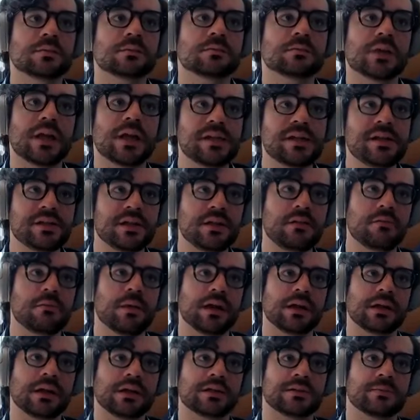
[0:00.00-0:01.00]
Less than you
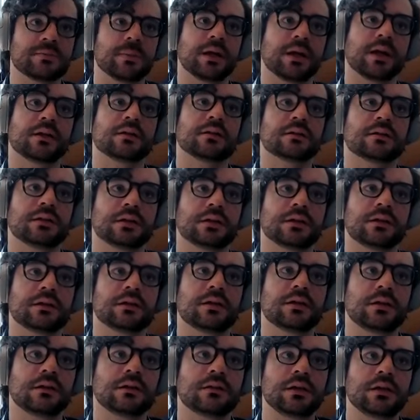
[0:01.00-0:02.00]
might expect. Like
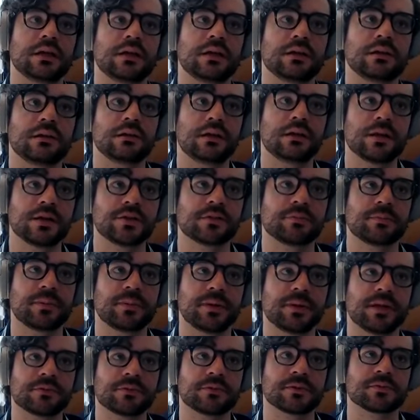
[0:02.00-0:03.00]
the initial
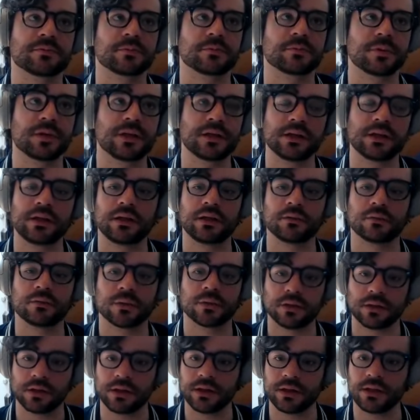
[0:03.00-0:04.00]
pitch was really,
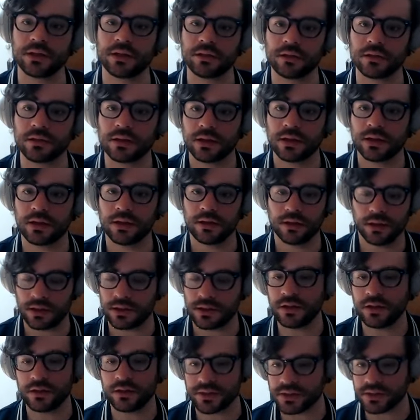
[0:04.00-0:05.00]
really, like
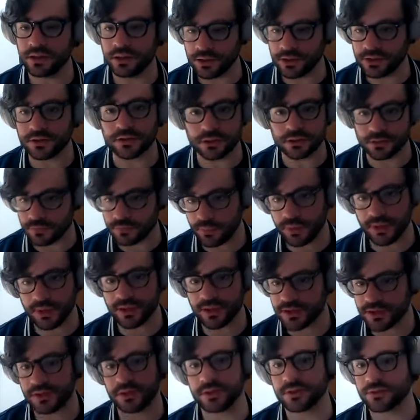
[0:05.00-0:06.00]
Neil's initial
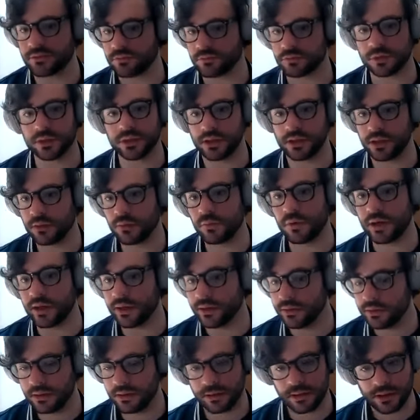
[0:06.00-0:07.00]
pitch is really
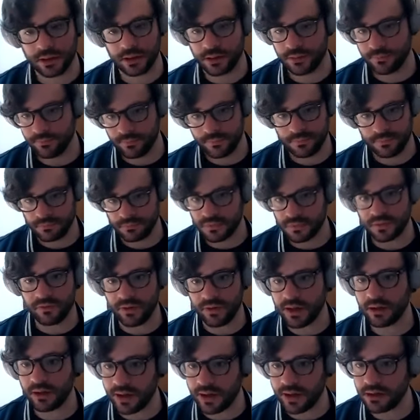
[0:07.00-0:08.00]
what the
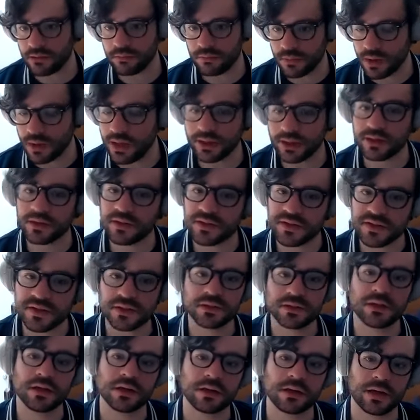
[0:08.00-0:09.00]
final game
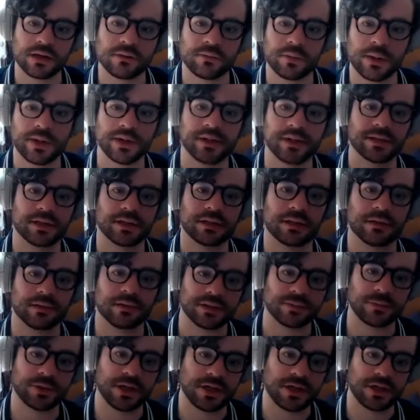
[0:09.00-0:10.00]
is in a lot of ways. Like there were
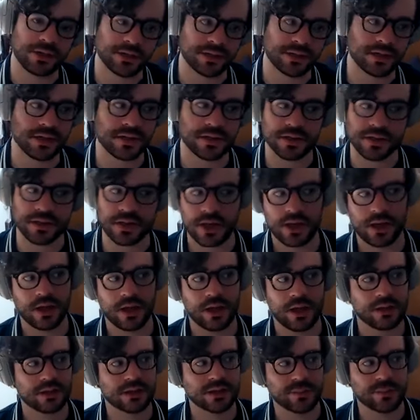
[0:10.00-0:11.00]
some changes,
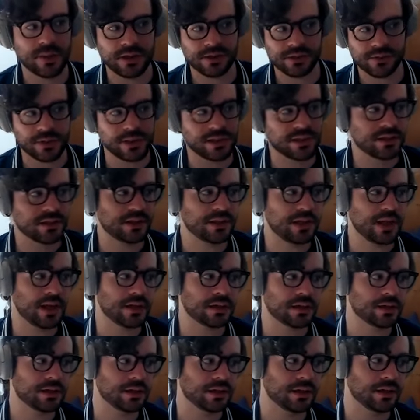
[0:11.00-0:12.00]
some minor tweaks to the
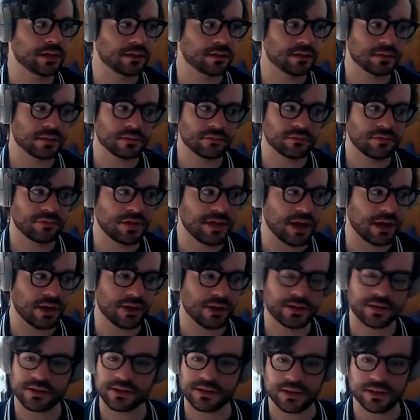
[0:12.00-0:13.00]
ending,
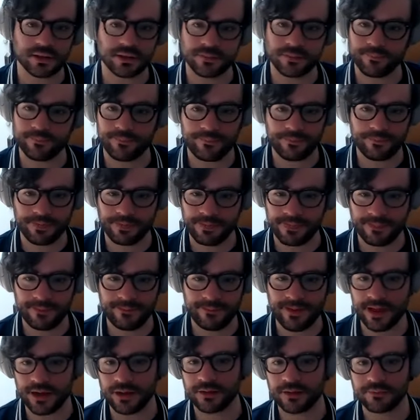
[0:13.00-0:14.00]
character,
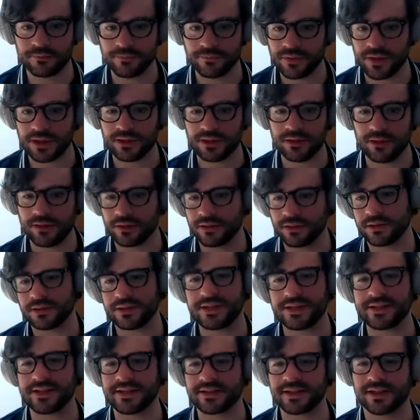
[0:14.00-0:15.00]
like little
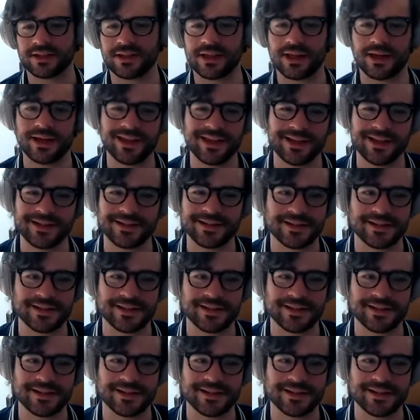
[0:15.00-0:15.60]
details like that. I think in his